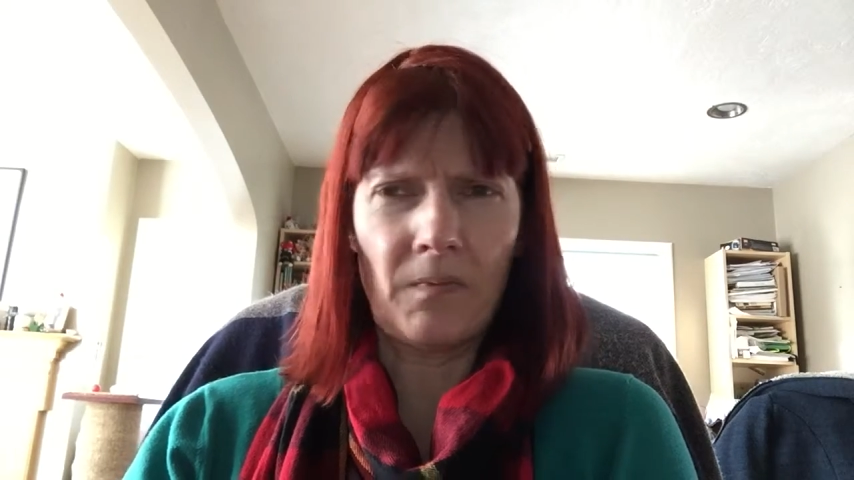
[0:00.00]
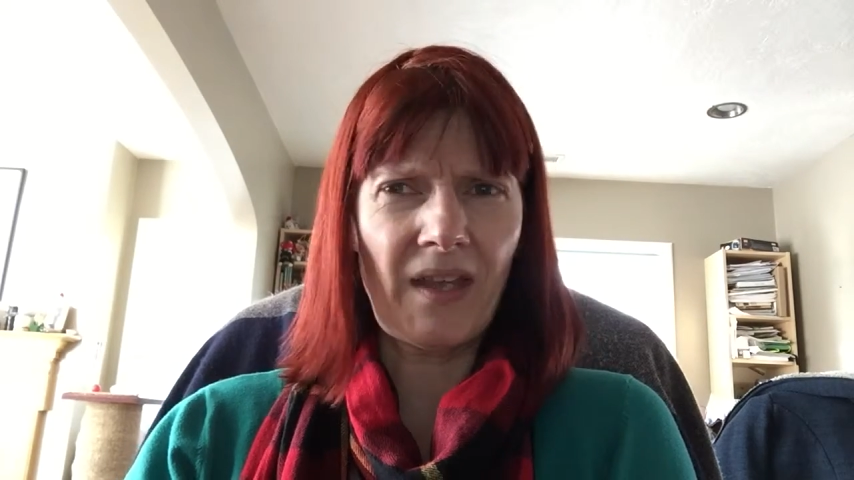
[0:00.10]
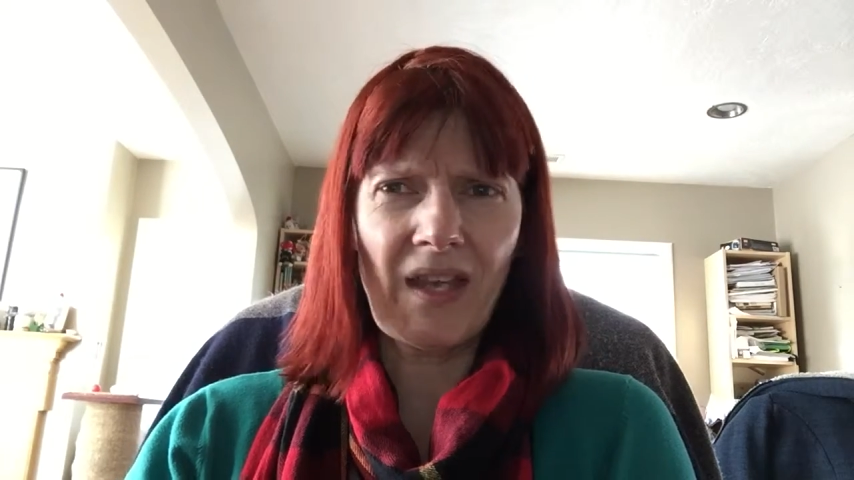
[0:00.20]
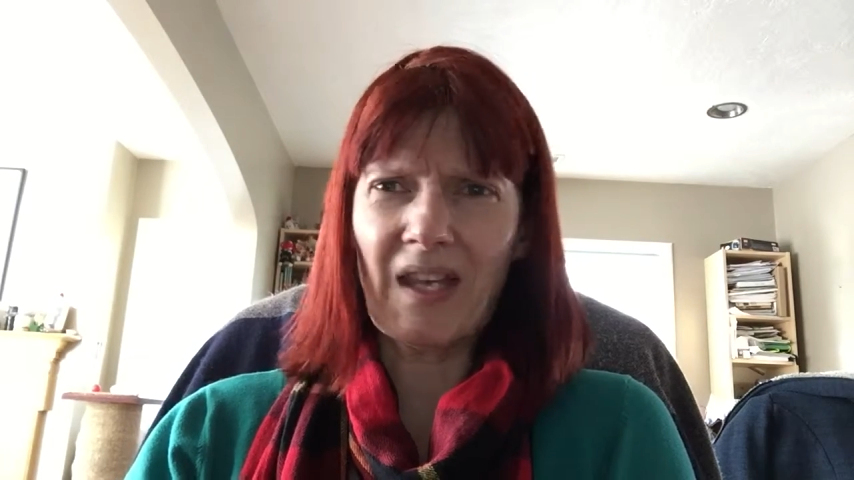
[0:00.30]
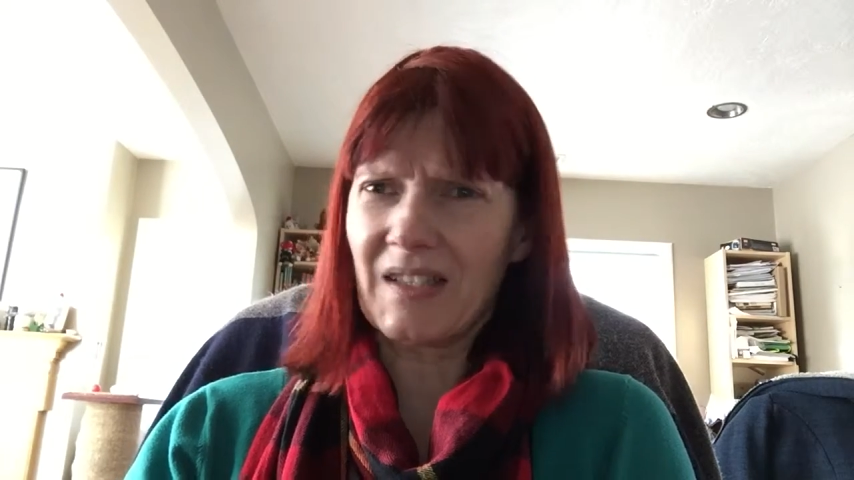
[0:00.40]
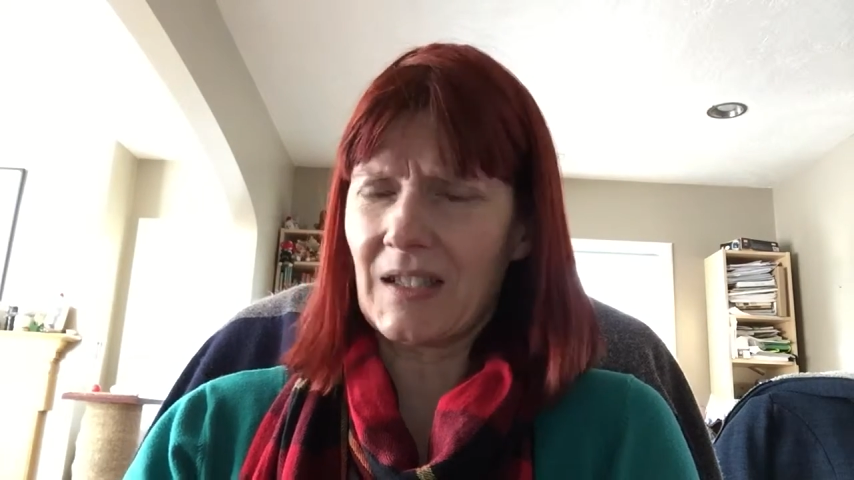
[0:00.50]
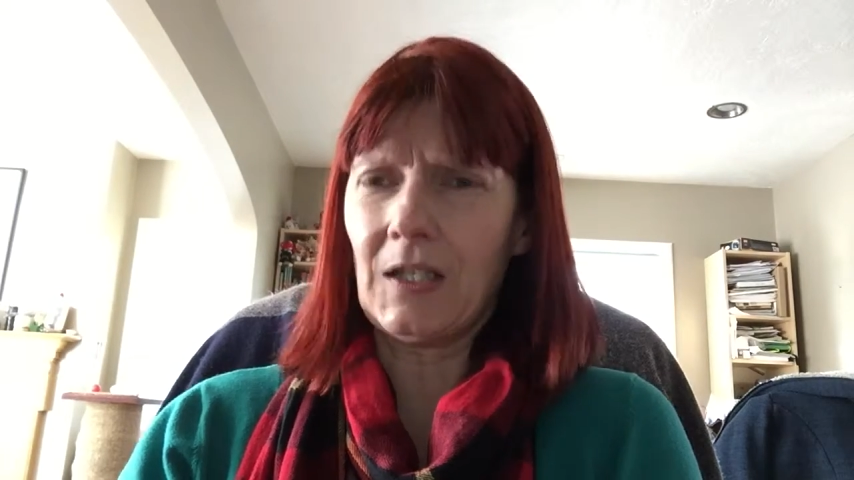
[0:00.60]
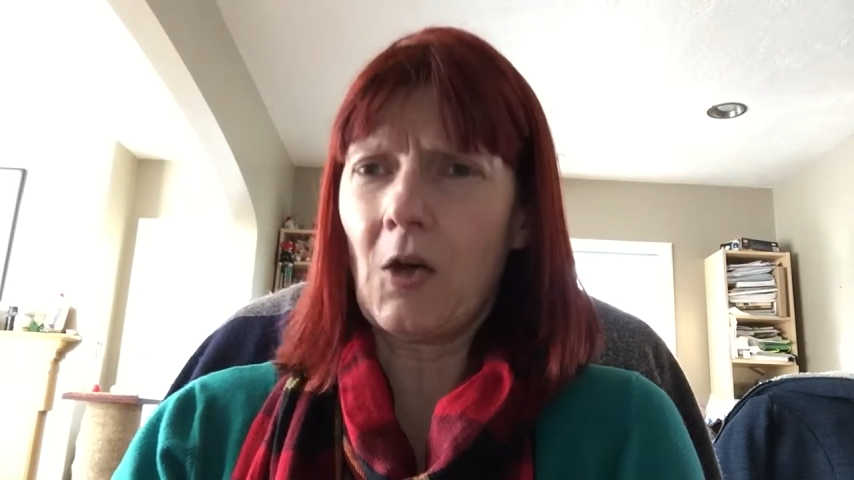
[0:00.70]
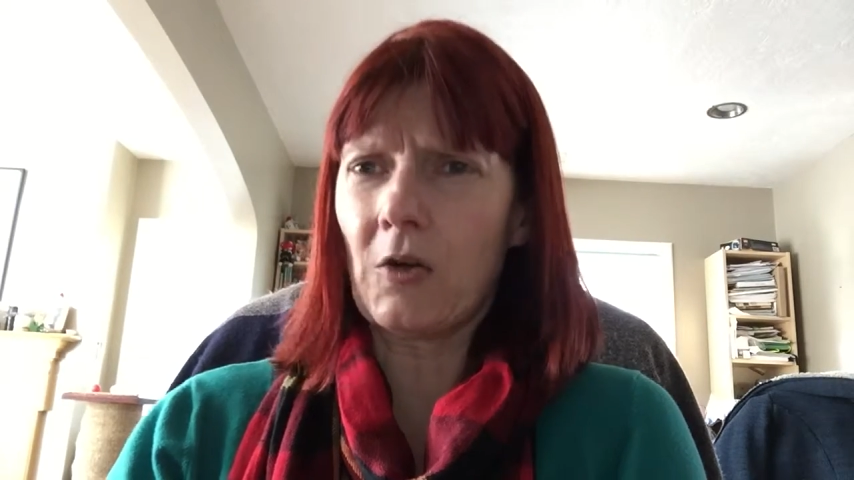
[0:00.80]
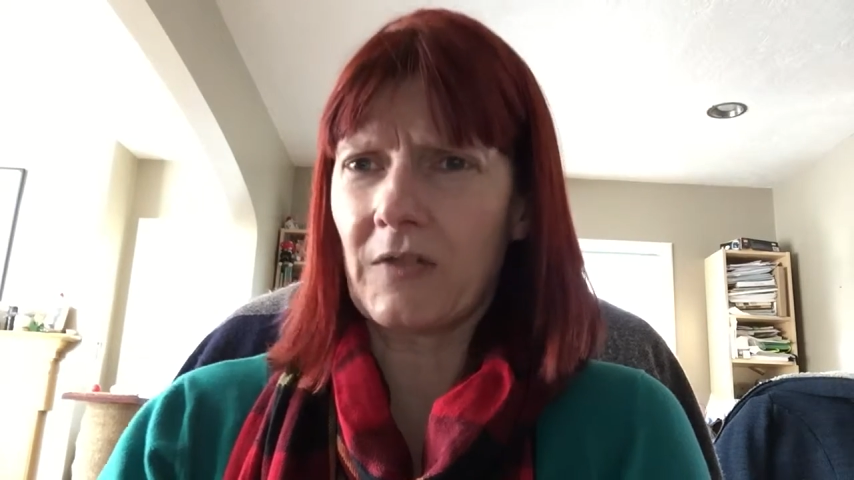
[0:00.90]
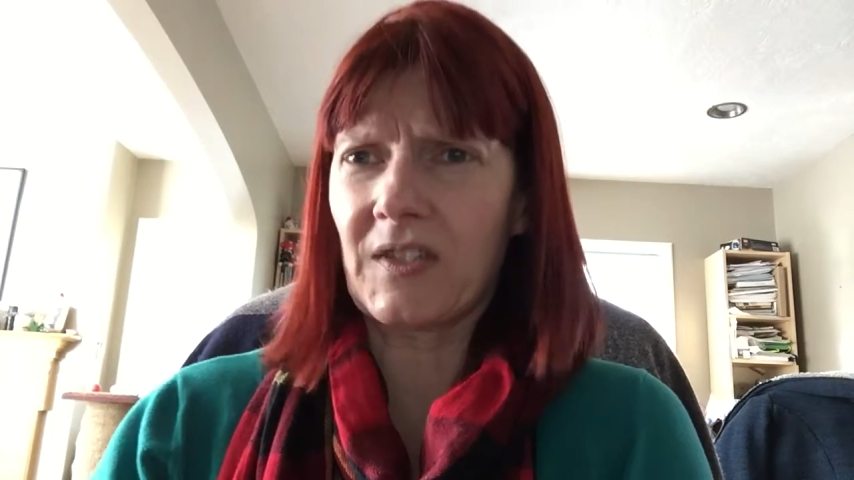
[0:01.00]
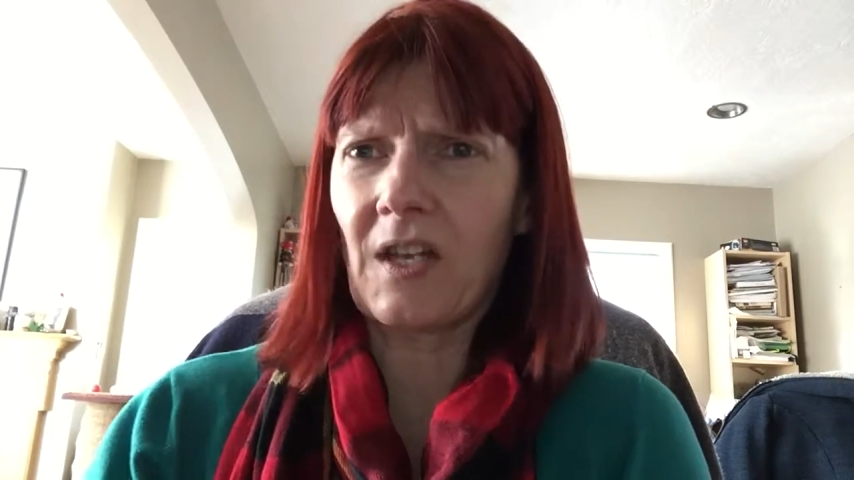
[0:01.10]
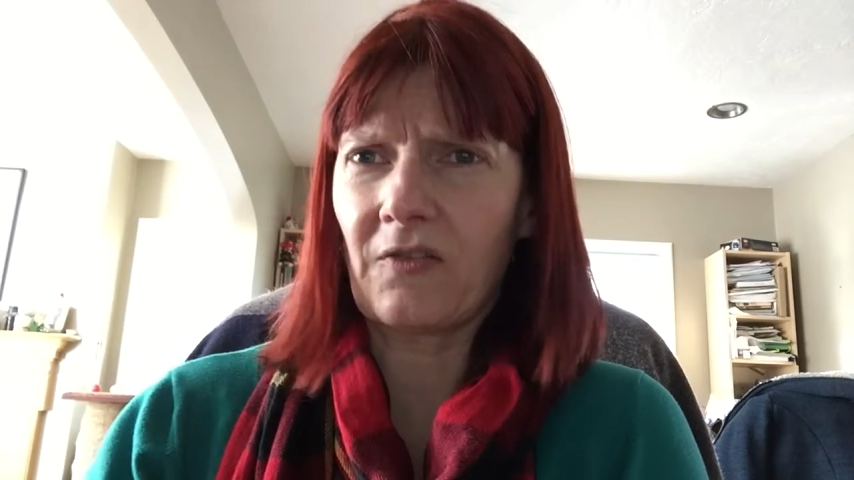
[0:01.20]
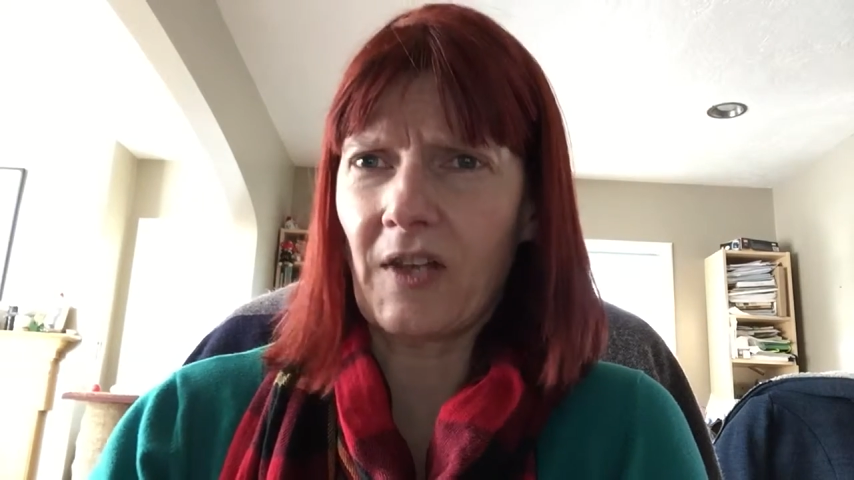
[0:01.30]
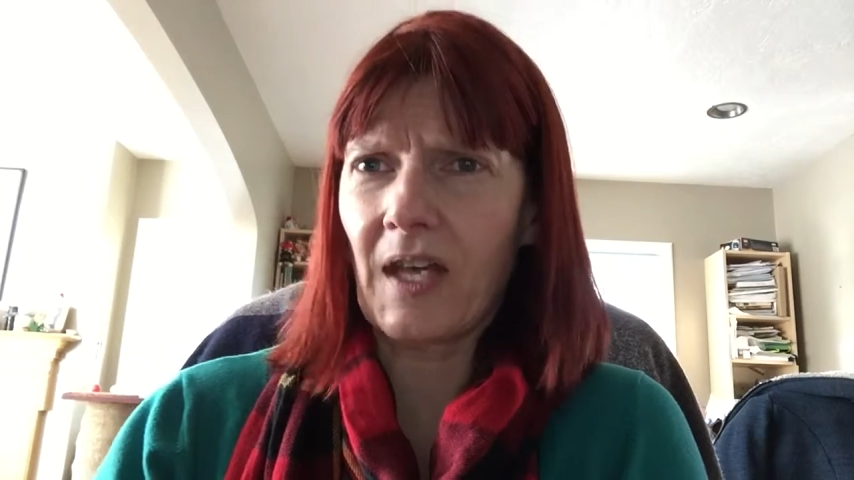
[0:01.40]
that's a lot of
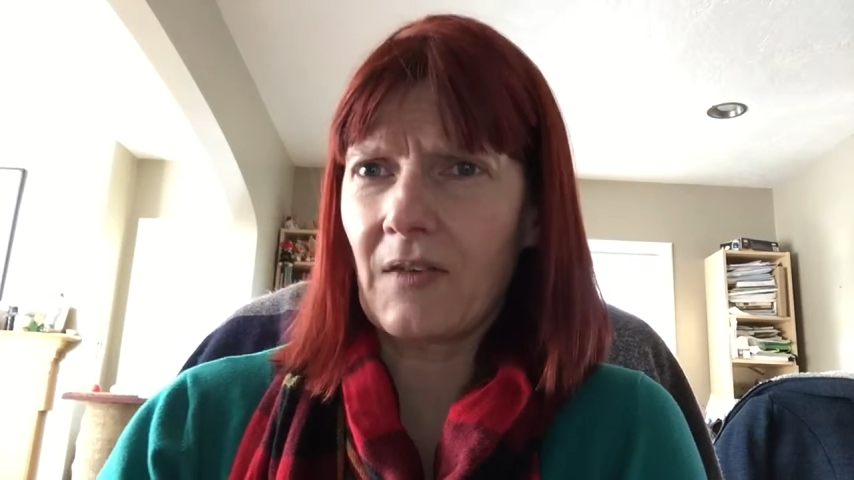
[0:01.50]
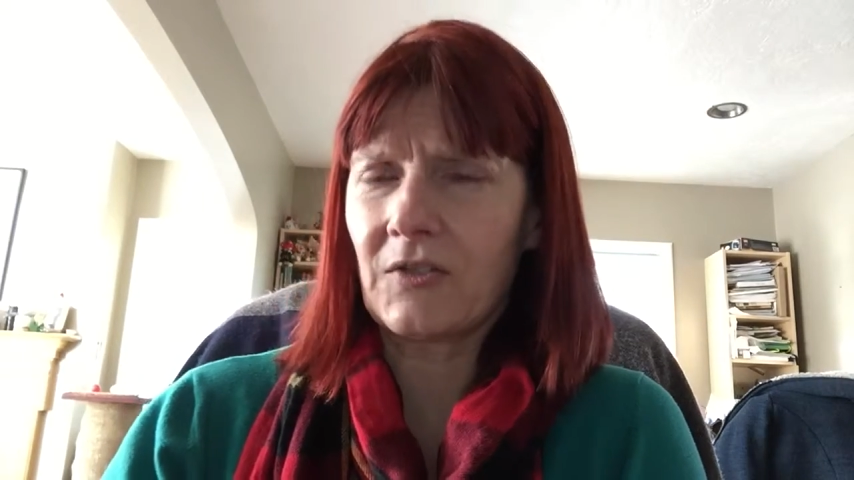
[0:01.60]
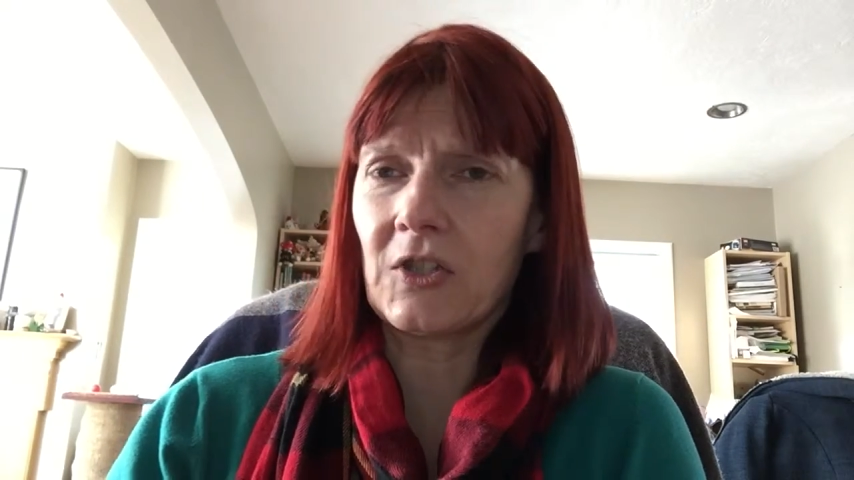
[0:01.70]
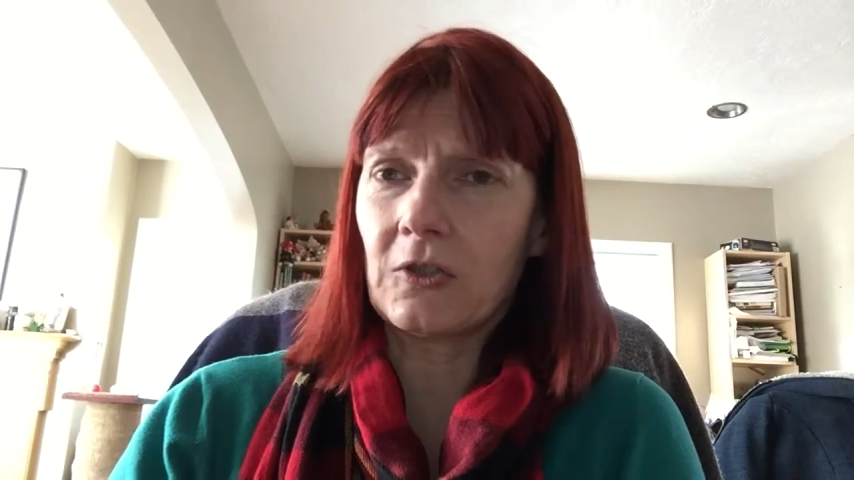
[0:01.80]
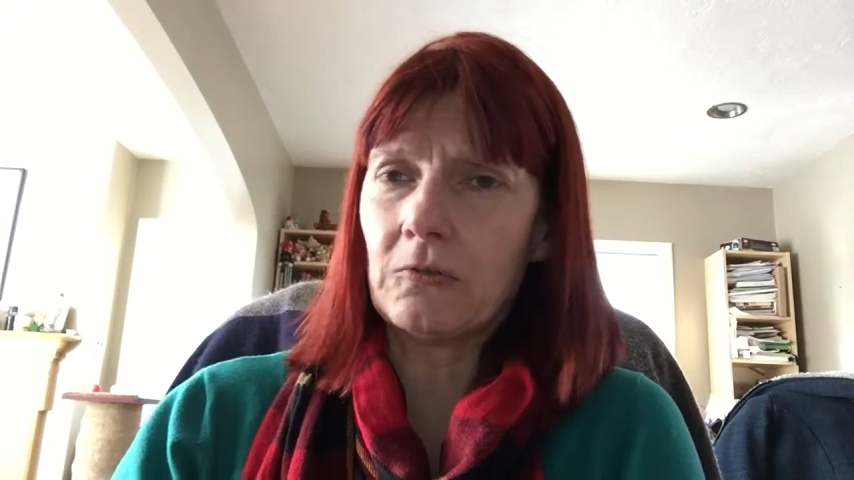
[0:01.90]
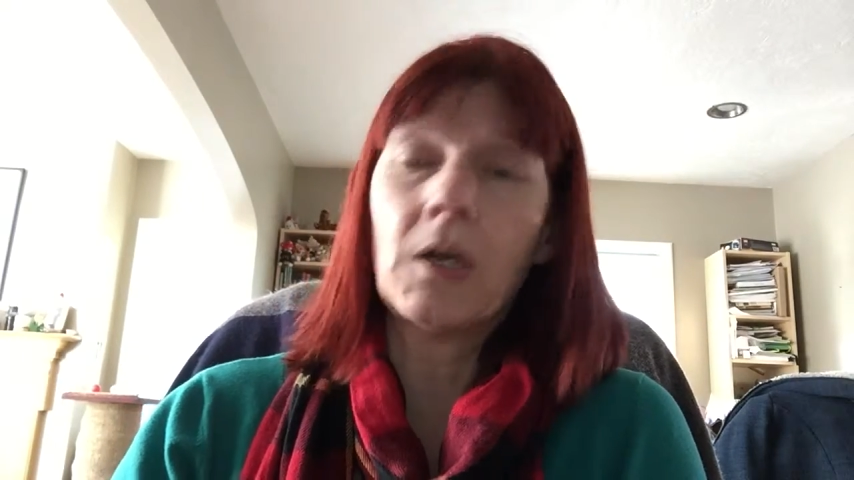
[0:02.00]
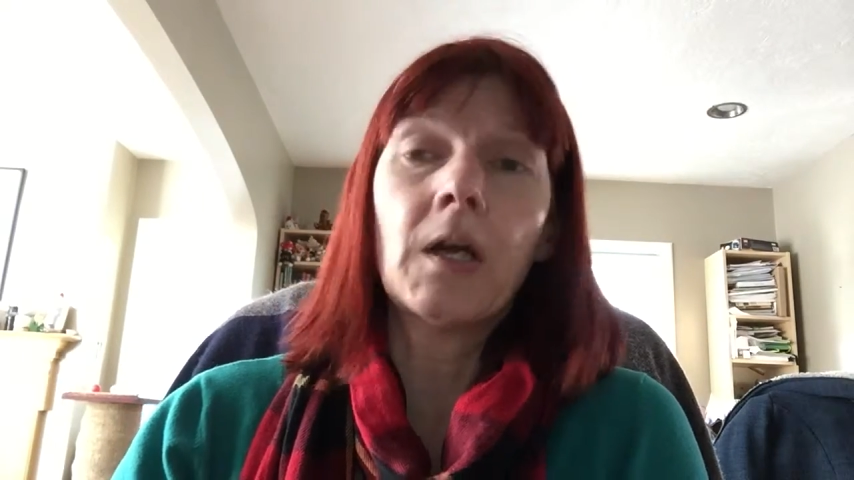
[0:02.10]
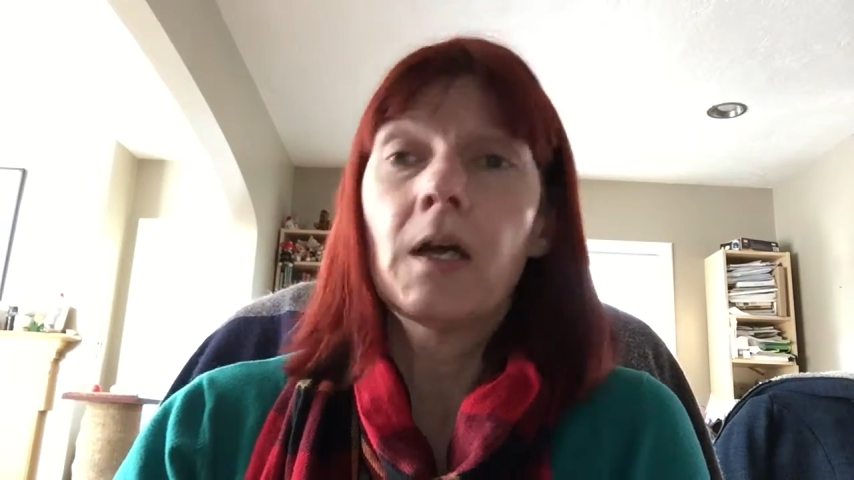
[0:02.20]
stuff I have to do."